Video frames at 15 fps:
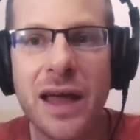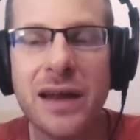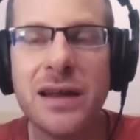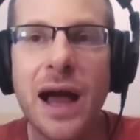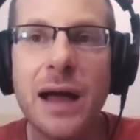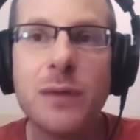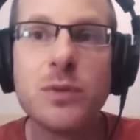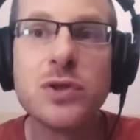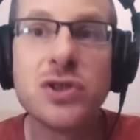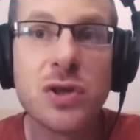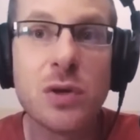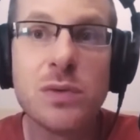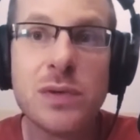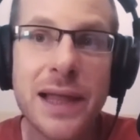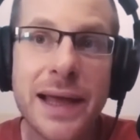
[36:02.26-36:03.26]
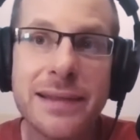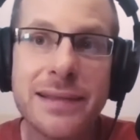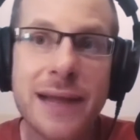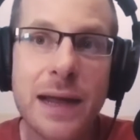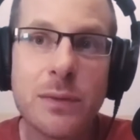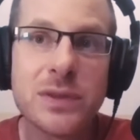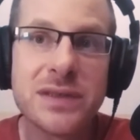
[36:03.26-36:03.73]
and I was so glad
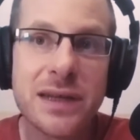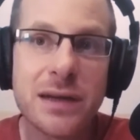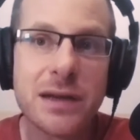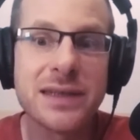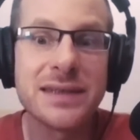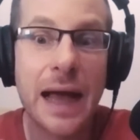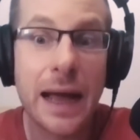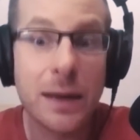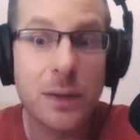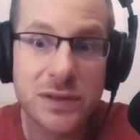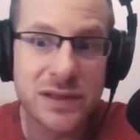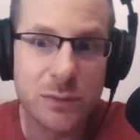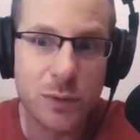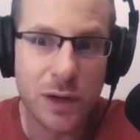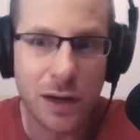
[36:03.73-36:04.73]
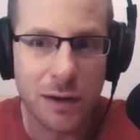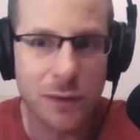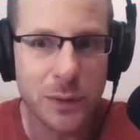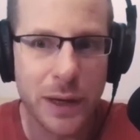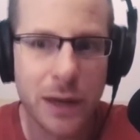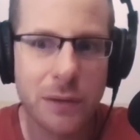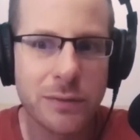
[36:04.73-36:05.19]
that I was there because I was in
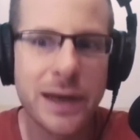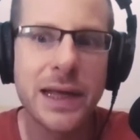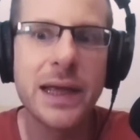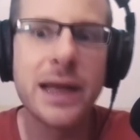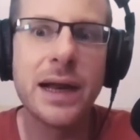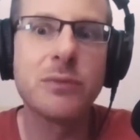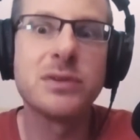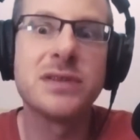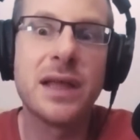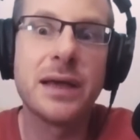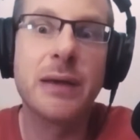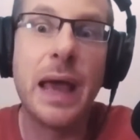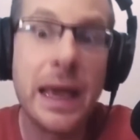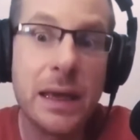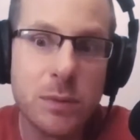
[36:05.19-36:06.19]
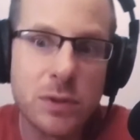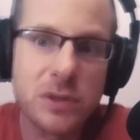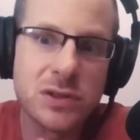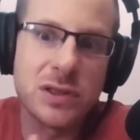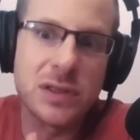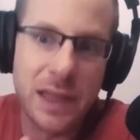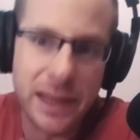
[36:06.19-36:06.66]
recovery already and I was like able
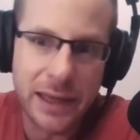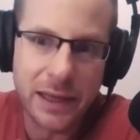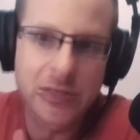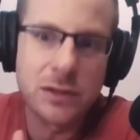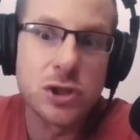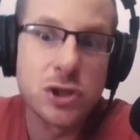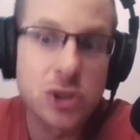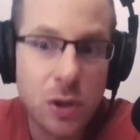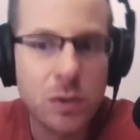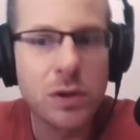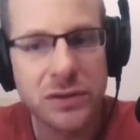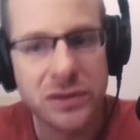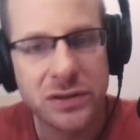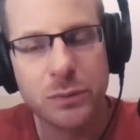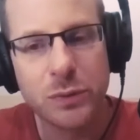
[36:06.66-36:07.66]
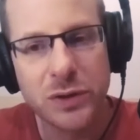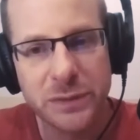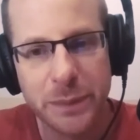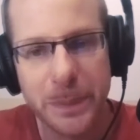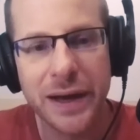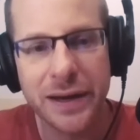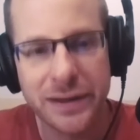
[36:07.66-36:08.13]
to like show her some
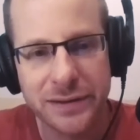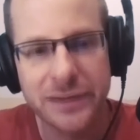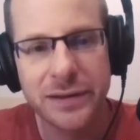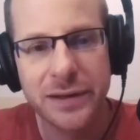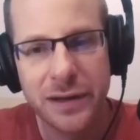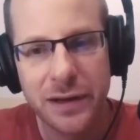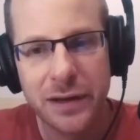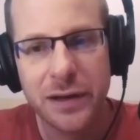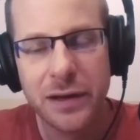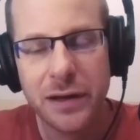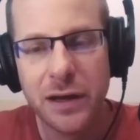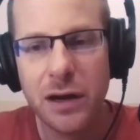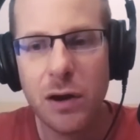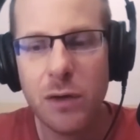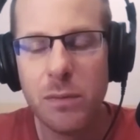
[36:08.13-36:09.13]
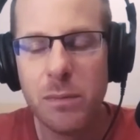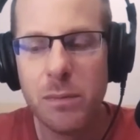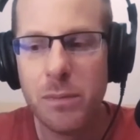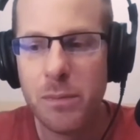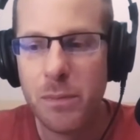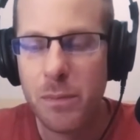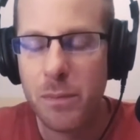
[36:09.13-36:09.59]
respect you yeah.
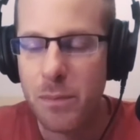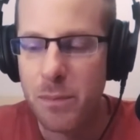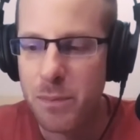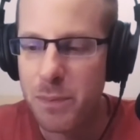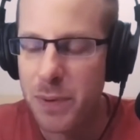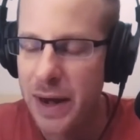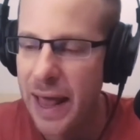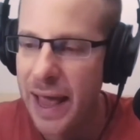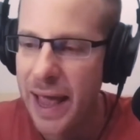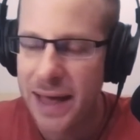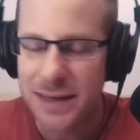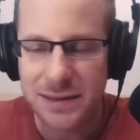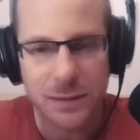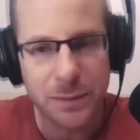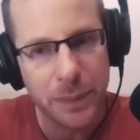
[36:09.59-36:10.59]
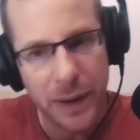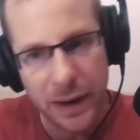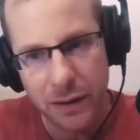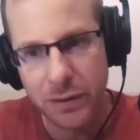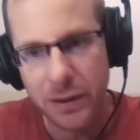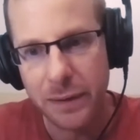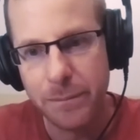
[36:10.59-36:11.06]
know but as a
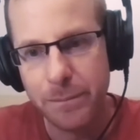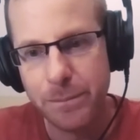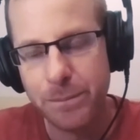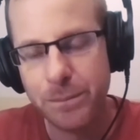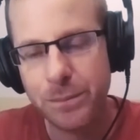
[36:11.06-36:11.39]
parent